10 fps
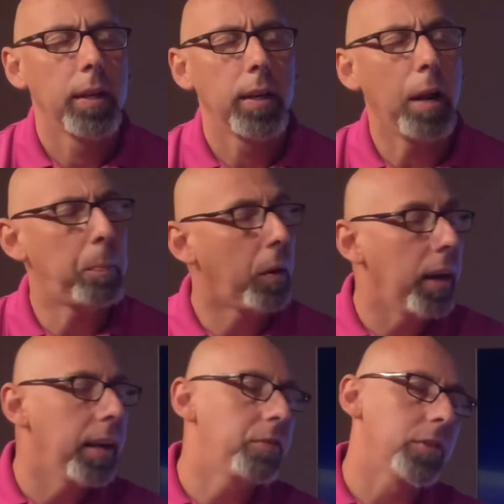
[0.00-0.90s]
And I
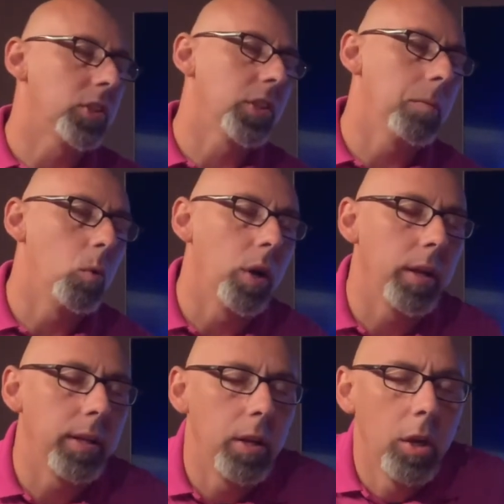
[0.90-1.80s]
pray for someone
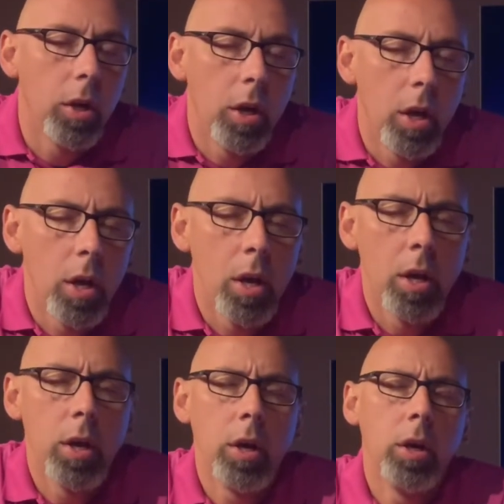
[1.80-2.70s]

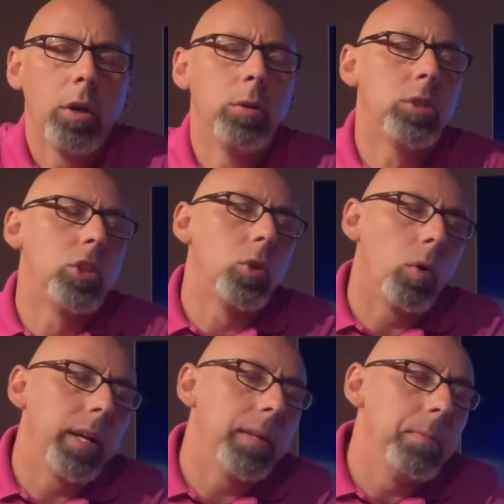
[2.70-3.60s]
who's
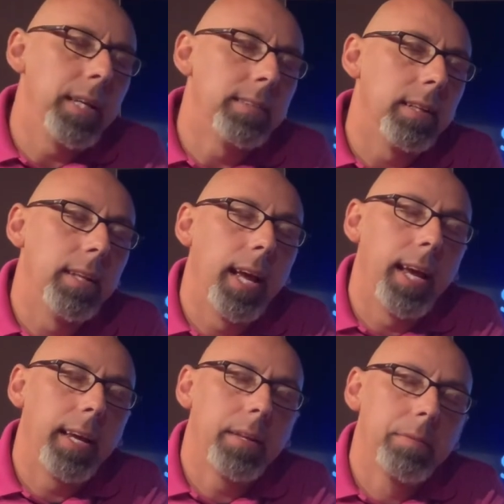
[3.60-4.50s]
joining me
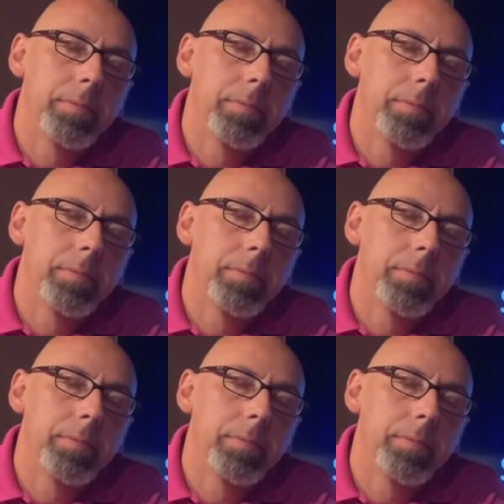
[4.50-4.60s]
today